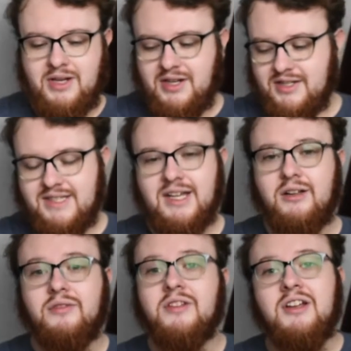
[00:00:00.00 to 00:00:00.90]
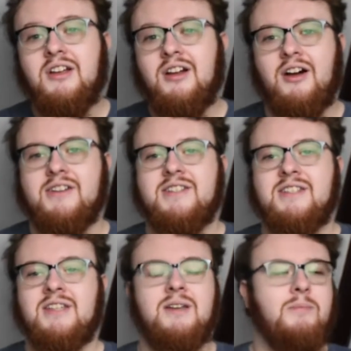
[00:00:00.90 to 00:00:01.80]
in itself, honestly.